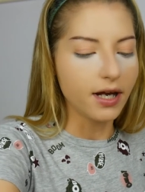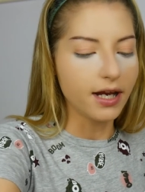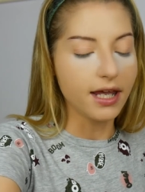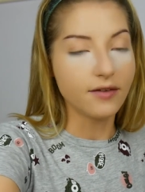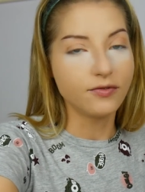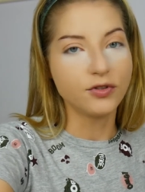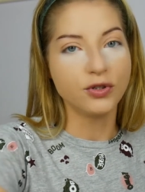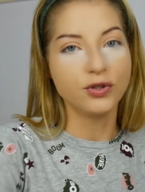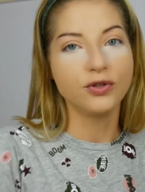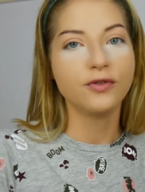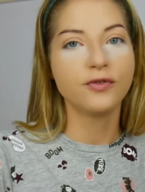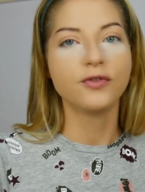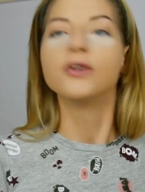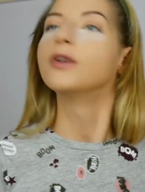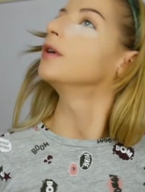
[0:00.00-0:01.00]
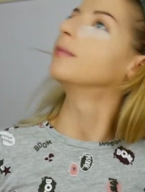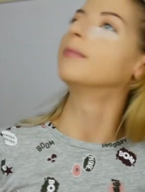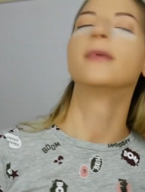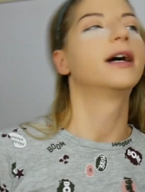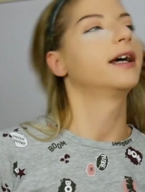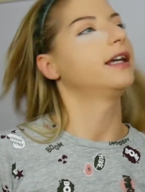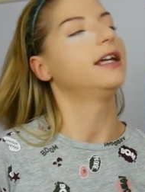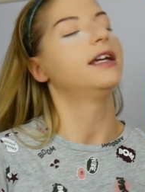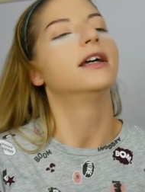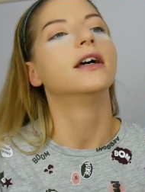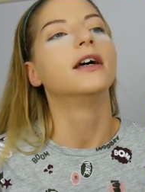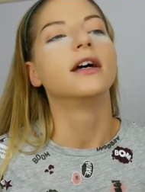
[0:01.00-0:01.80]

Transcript: I have to do for my